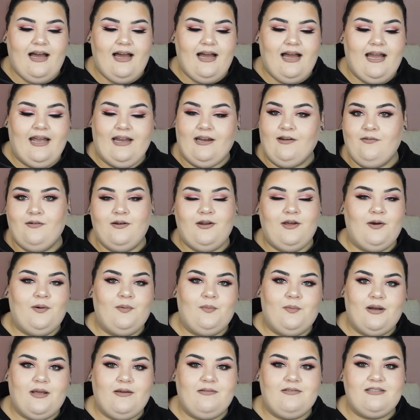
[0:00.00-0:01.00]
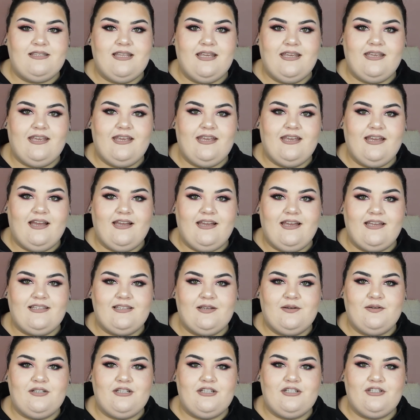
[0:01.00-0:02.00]
I don't know what I was thinking. I guess
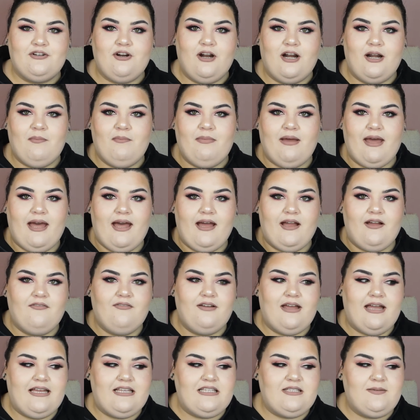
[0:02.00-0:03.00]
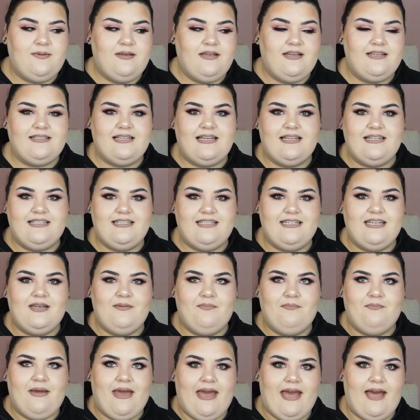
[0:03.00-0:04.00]
I was just trying to pack fast because I did
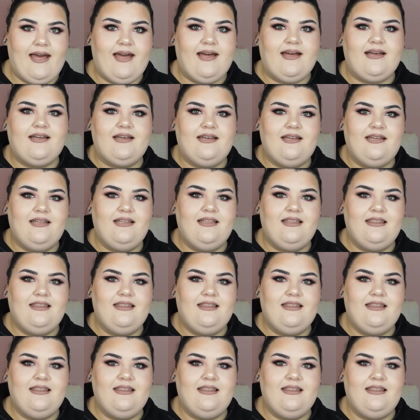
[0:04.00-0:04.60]
pack